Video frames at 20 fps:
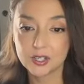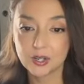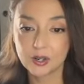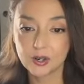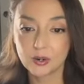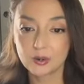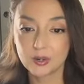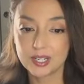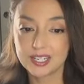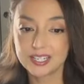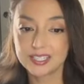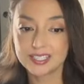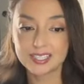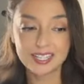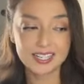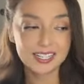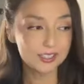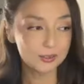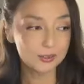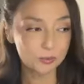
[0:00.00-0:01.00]
So
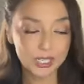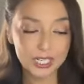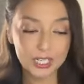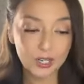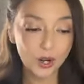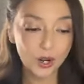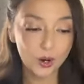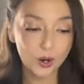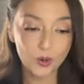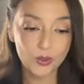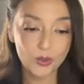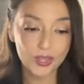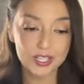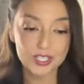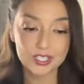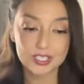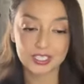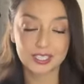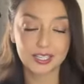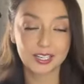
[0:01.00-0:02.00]
if we know
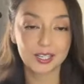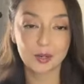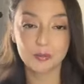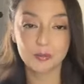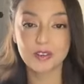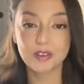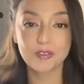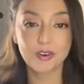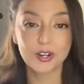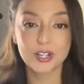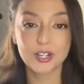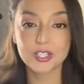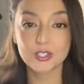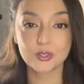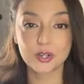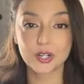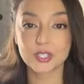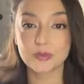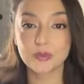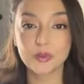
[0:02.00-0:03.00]
that it could be very
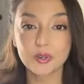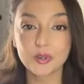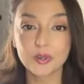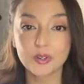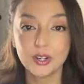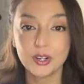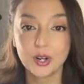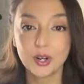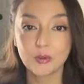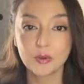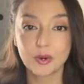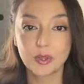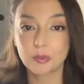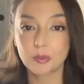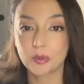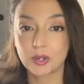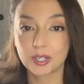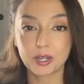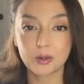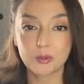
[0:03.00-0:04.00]
stressful
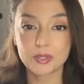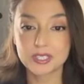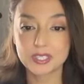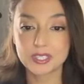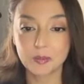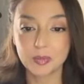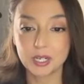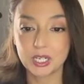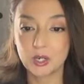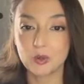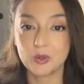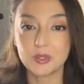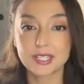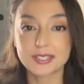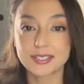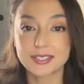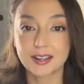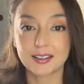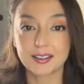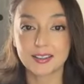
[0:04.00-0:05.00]
with working with somebody who
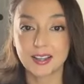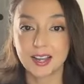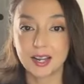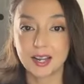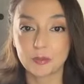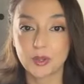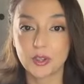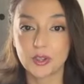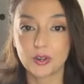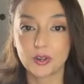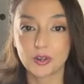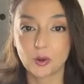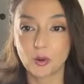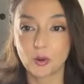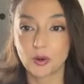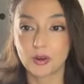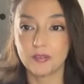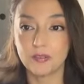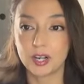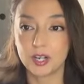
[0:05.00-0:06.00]
doesn't align with your
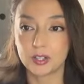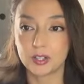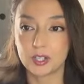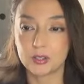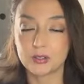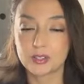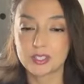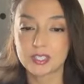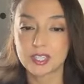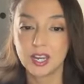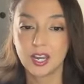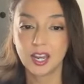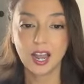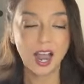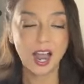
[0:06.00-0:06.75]
core values,